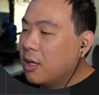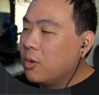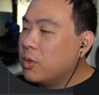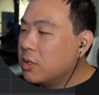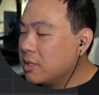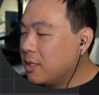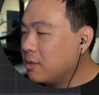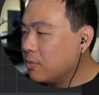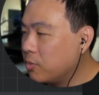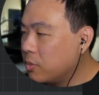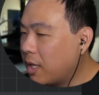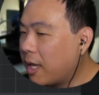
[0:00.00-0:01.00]
We just need to
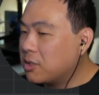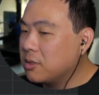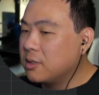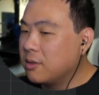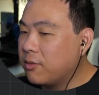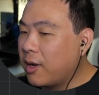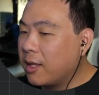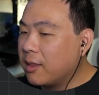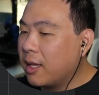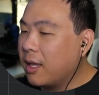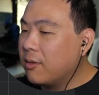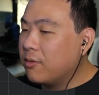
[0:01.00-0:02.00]
actually define
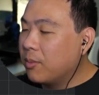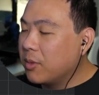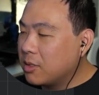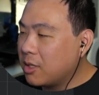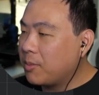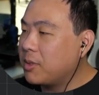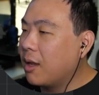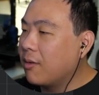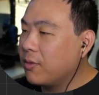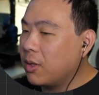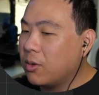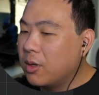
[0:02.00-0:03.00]
that from the
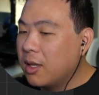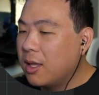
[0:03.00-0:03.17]
top-down view.